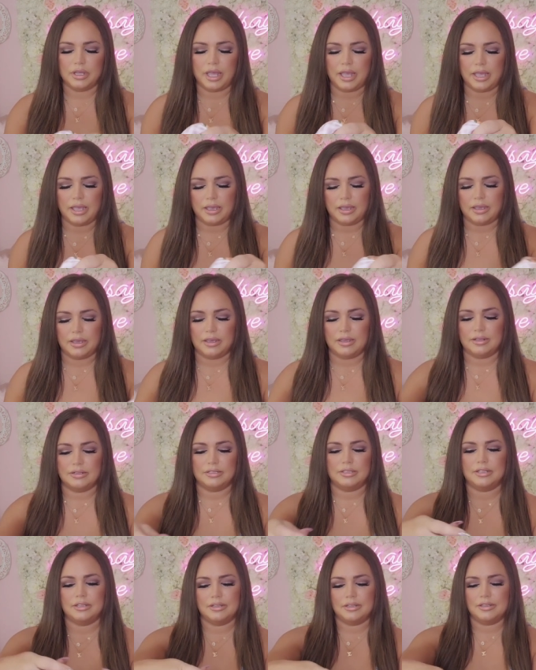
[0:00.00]

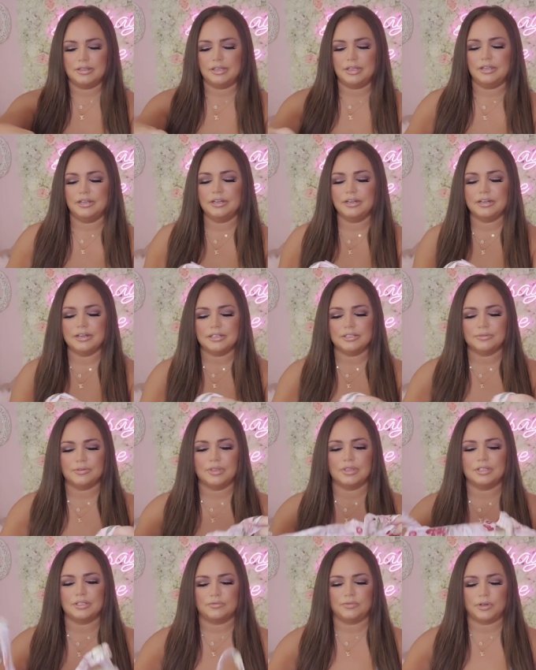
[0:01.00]
and here is
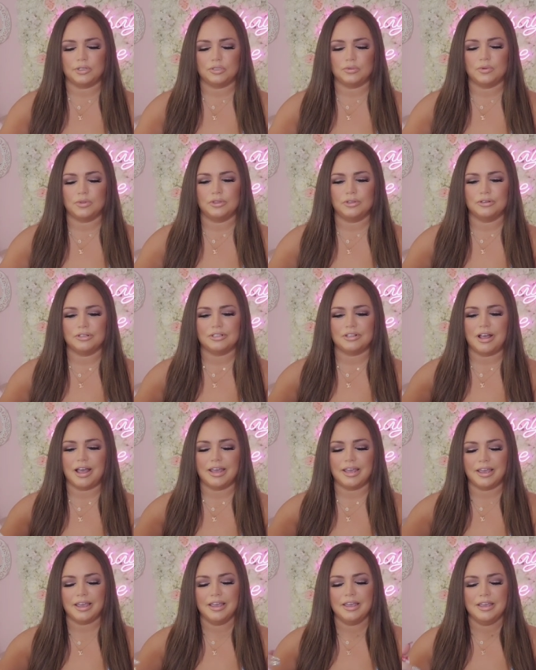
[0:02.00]
what this first one looks
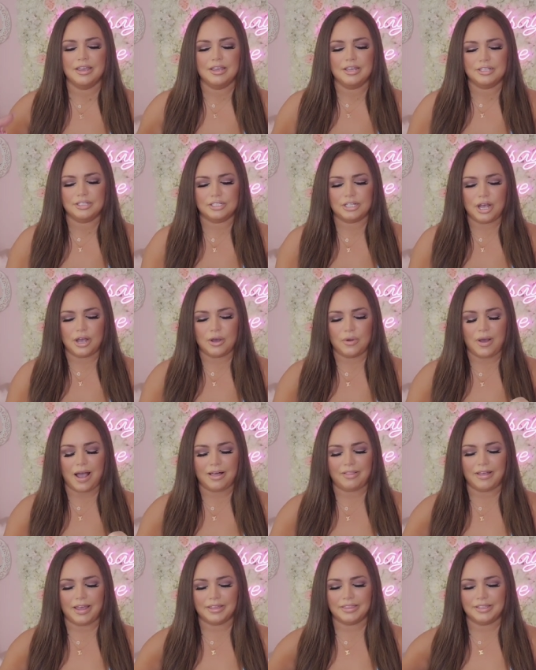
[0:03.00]
like. So
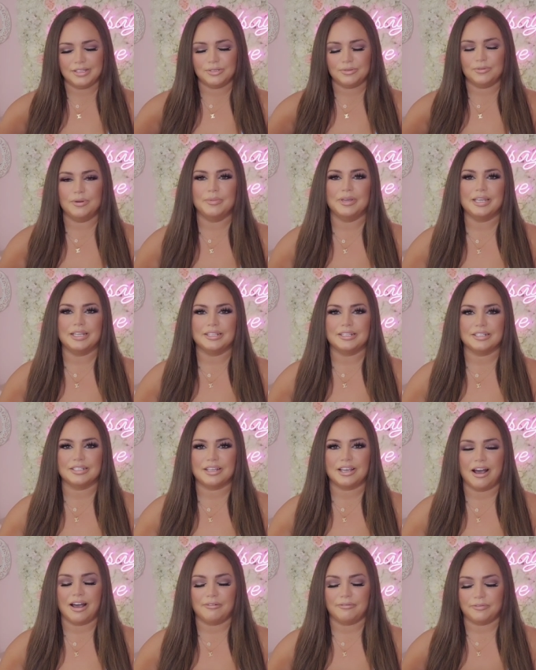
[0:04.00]
I like this one because it's
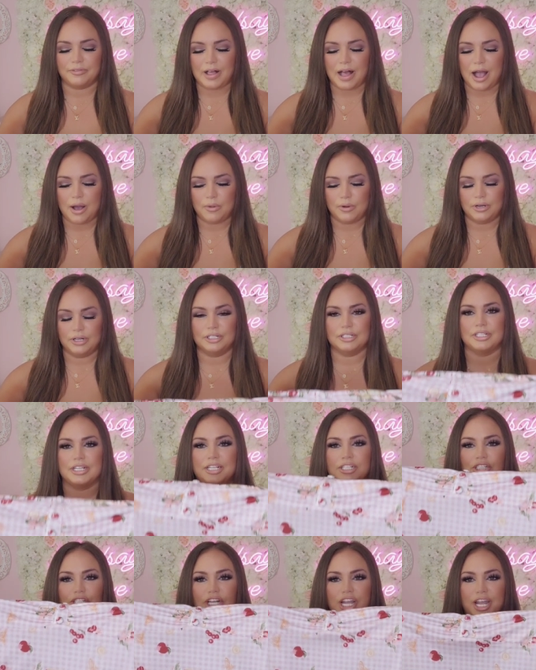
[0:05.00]
got flowers
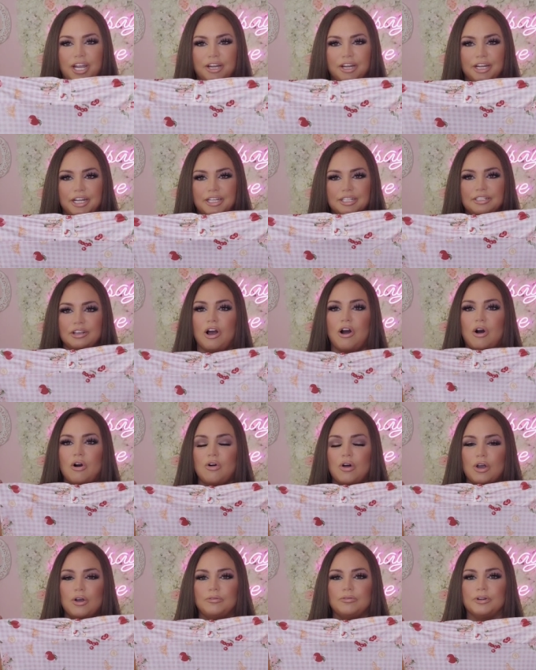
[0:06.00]
and cherries
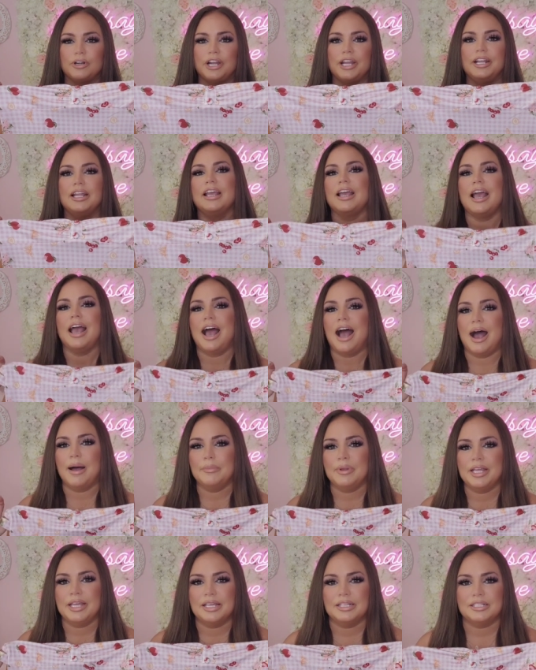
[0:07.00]
all over it. I'm
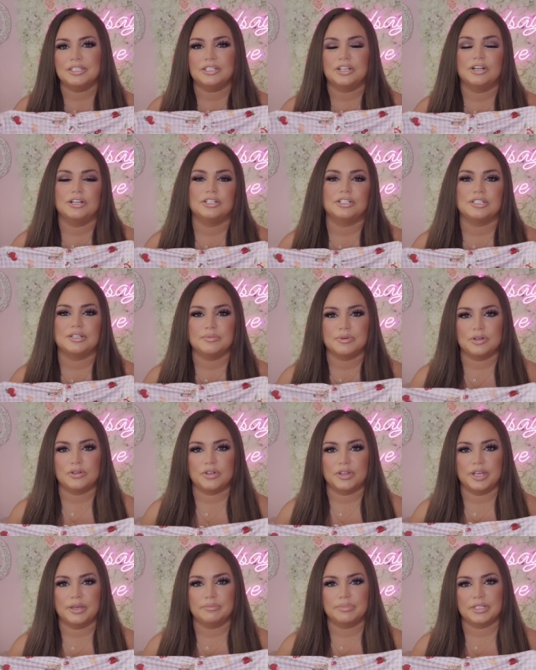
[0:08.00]
going to insert some
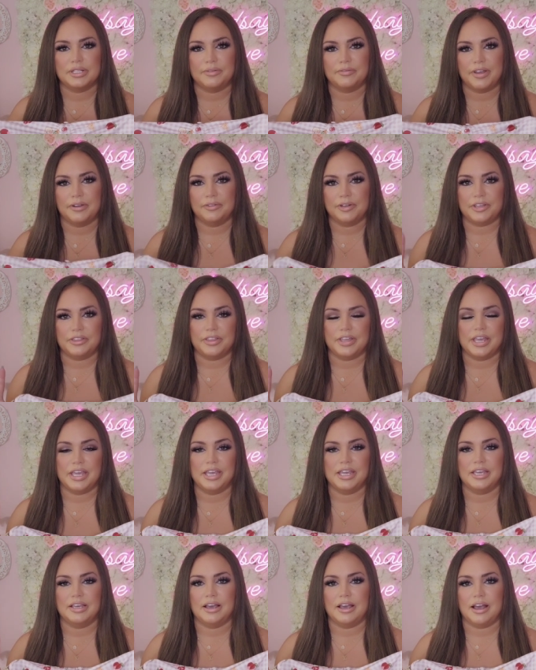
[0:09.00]
clips of
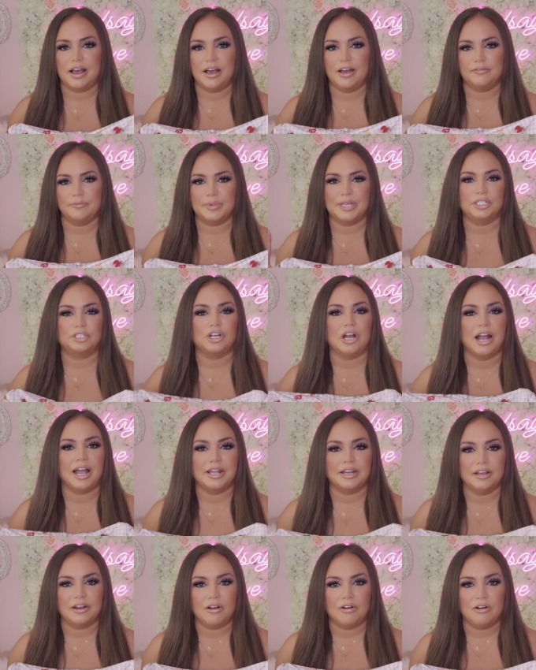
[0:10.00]
everything of me
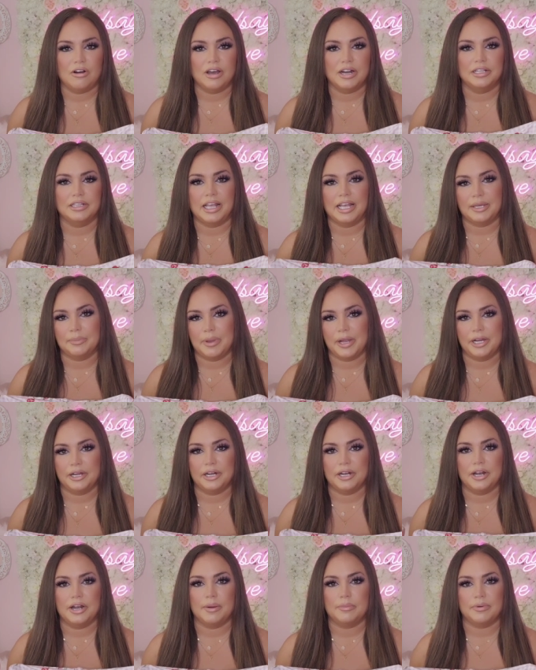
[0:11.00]
trying it on and like
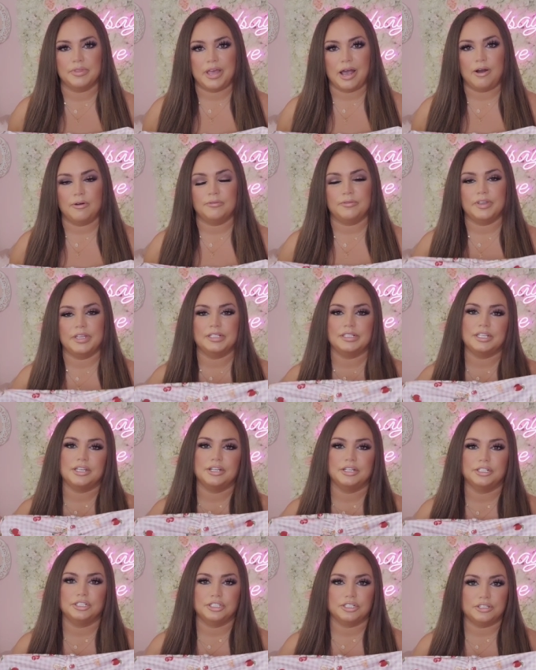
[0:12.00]
pairing it up with outfits
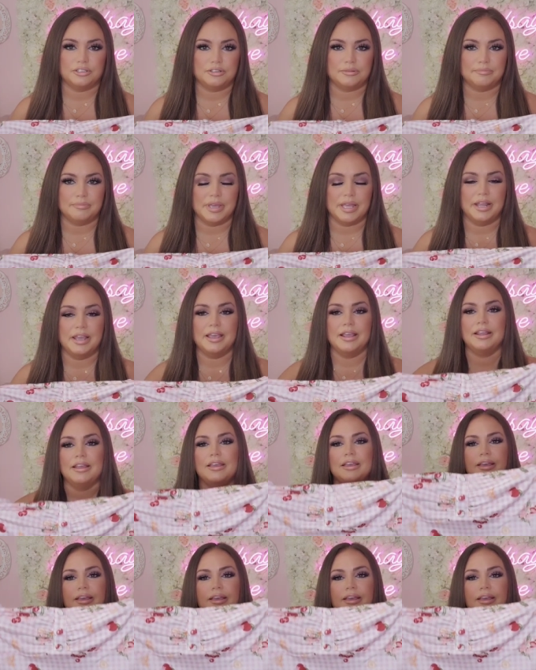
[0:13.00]
here in just a minute.